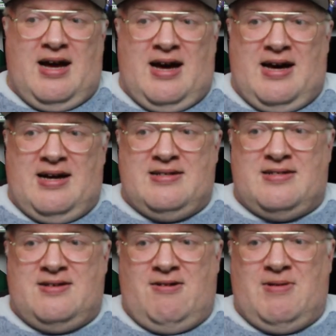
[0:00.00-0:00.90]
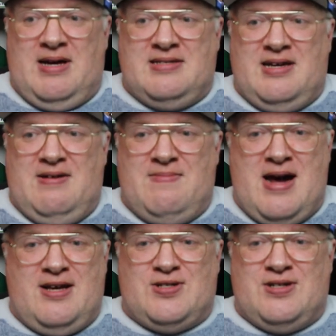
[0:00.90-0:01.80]
And there were ways they
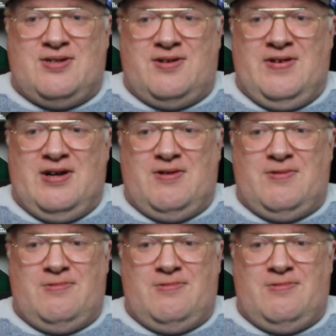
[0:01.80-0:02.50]
managed to sort of, you know,